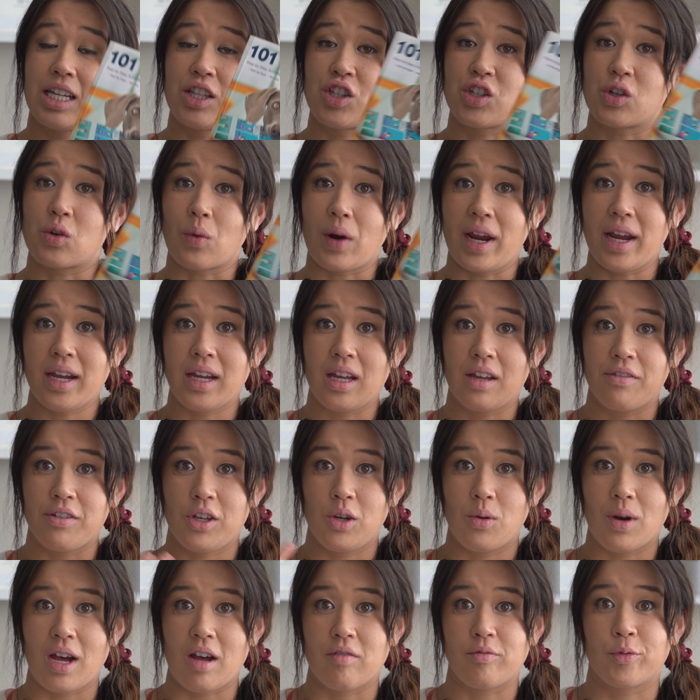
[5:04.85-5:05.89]
it's great if
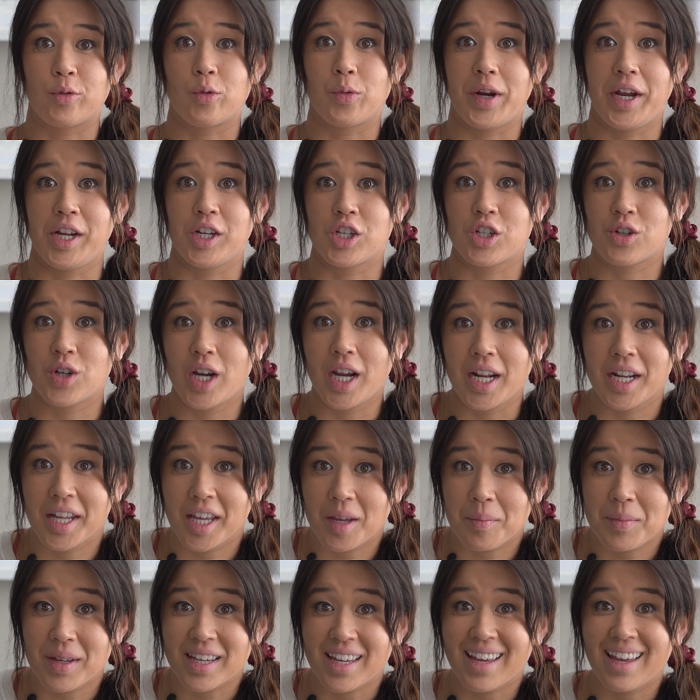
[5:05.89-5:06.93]
you have great
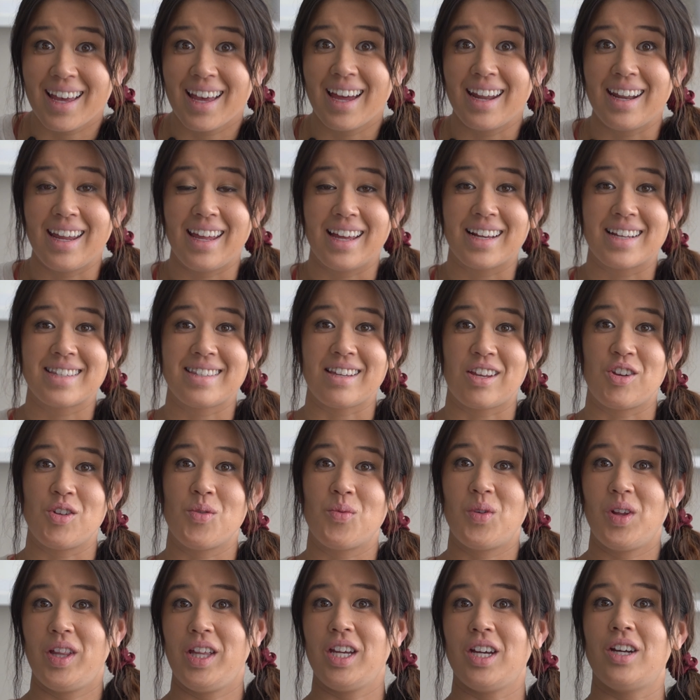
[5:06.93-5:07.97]
training mechanics and
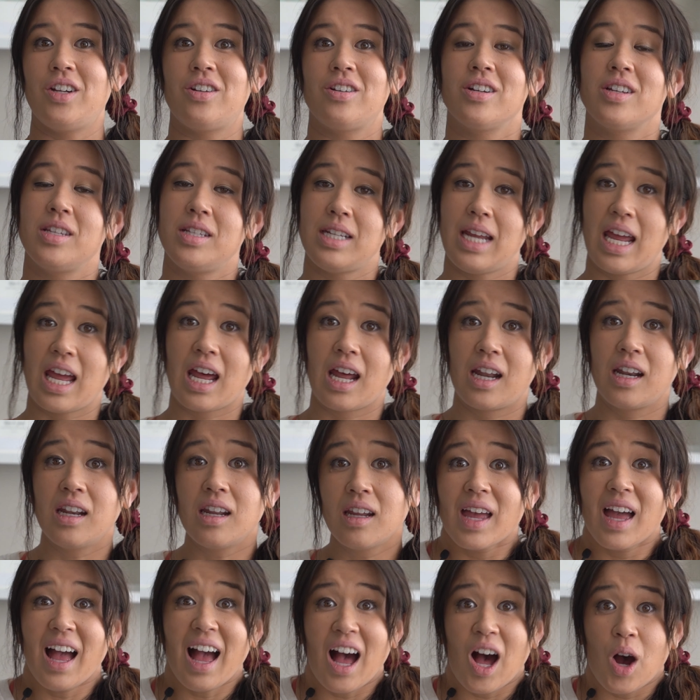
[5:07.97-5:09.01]
you really understand
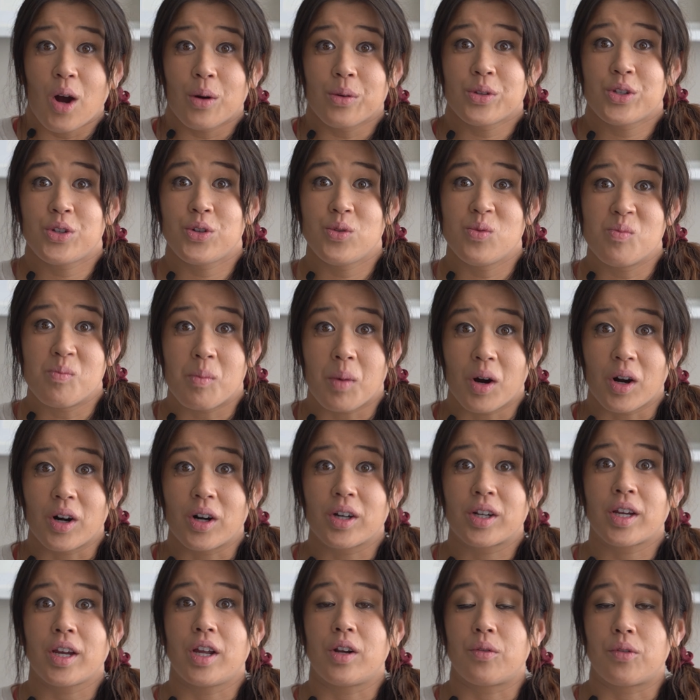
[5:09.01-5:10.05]
how to
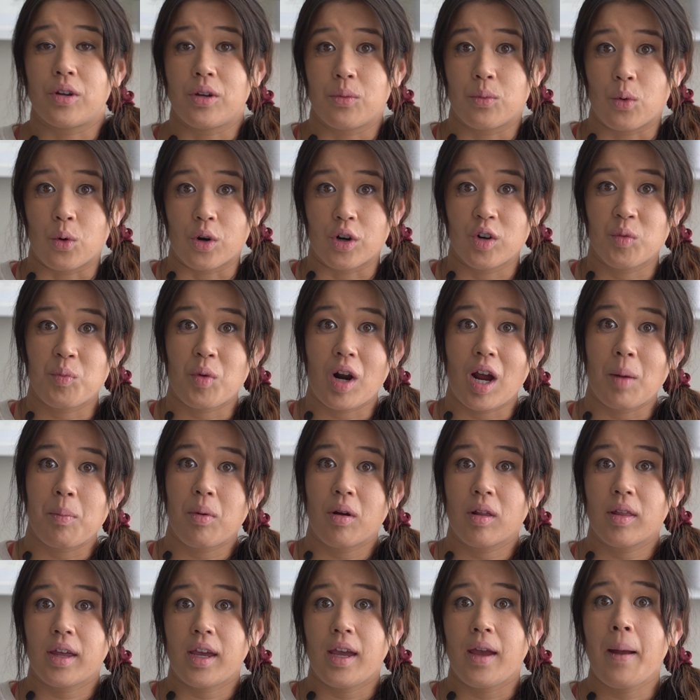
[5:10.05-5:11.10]
mark and reward
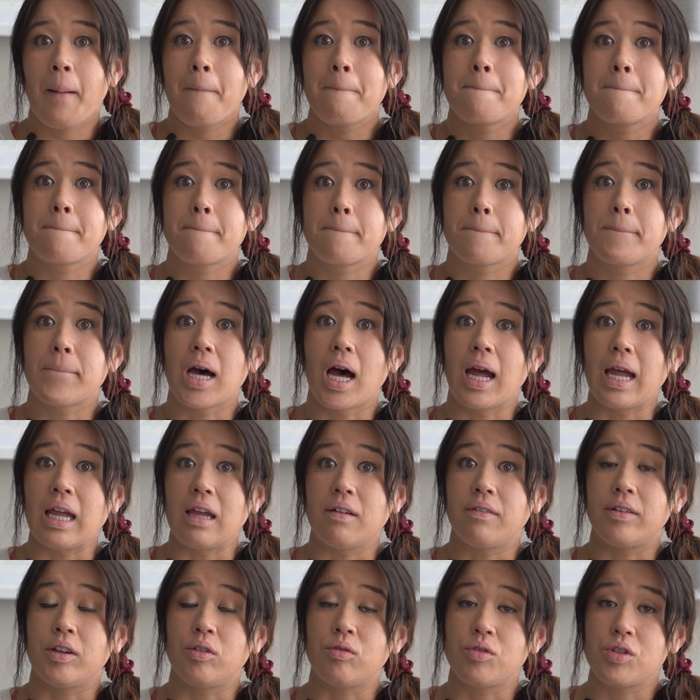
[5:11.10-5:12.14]
properly. But
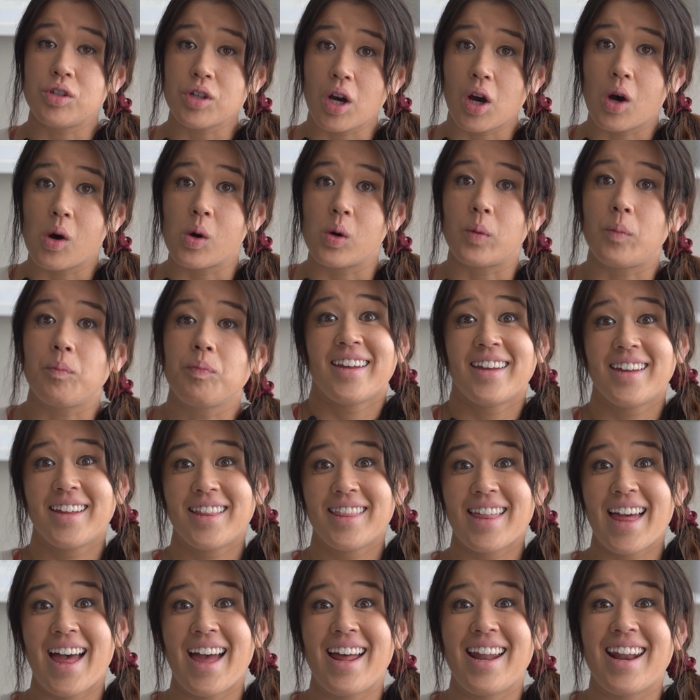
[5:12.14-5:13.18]
if you don't,
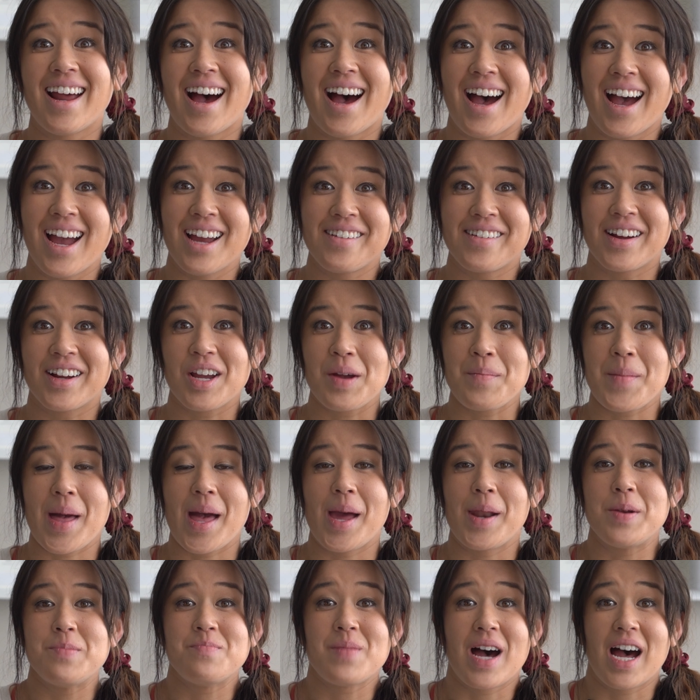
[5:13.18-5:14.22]
then I
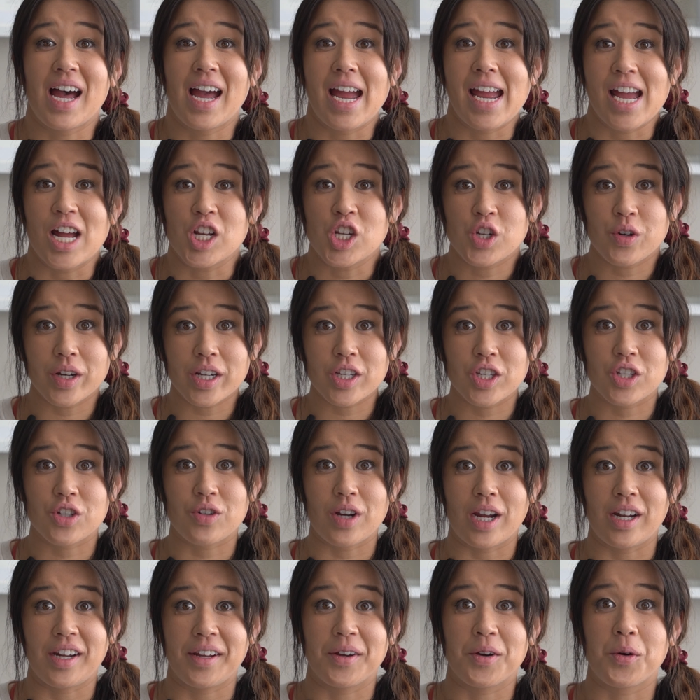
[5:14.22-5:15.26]
recommend my tricks
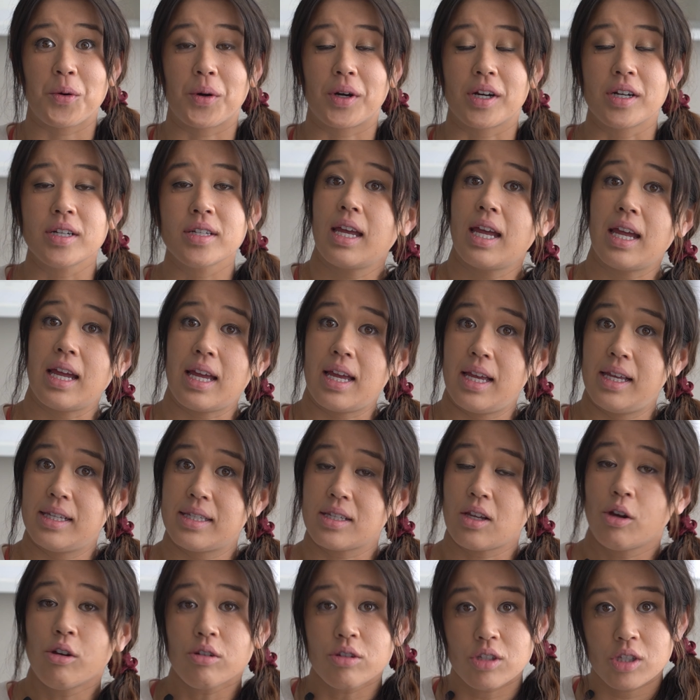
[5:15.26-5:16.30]
training course. It
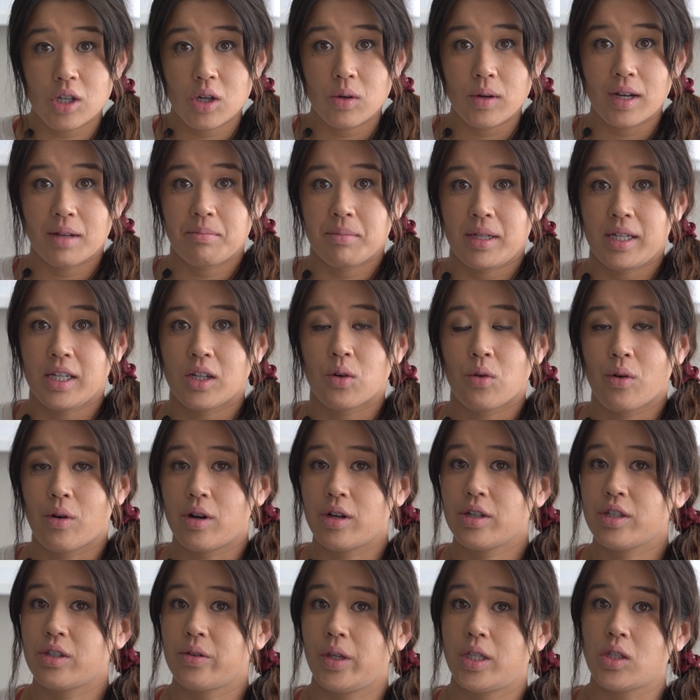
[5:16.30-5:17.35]
is also a mini
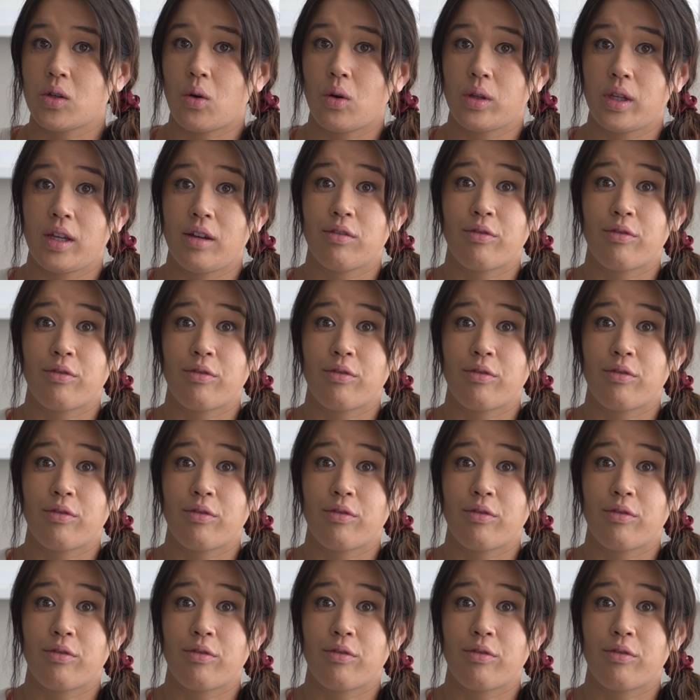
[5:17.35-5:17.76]
course, so it's only